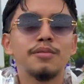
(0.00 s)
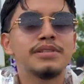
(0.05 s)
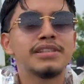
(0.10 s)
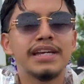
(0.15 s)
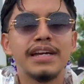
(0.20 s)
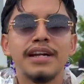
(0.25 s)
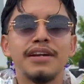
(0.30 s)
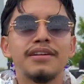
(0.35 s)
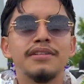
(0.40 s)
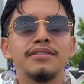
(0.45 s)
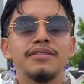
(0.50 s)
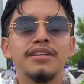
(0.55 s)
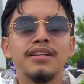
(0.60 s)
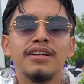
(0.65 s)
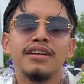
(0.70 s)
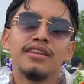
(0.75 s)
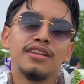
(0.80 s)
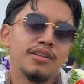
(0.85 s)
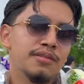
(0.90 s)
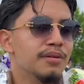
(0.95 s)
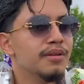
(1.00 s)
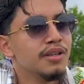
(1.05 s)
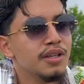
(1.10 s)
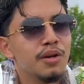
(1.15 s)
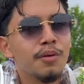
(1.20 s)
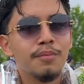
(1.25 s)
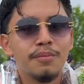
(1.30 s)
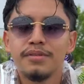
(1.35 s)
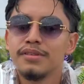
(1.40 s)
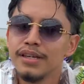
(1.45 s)
be Still gotta go for it.
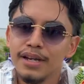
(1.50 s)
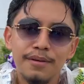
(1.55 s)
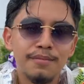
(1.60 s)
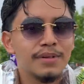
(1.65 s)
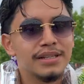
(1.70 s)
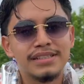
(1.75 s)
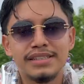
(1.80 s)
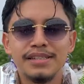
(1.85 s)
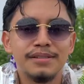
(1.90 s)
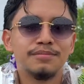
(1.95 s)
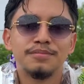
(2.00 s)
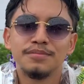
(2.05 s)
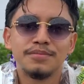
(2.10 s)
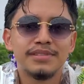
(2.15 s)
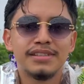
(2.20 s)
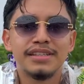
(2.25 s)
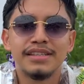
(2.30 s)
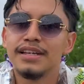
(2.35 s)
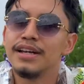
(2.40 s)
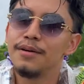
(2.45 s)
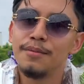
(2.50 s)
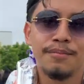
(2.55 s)
Yeah. Yep, that's Take it. the risk. Yep.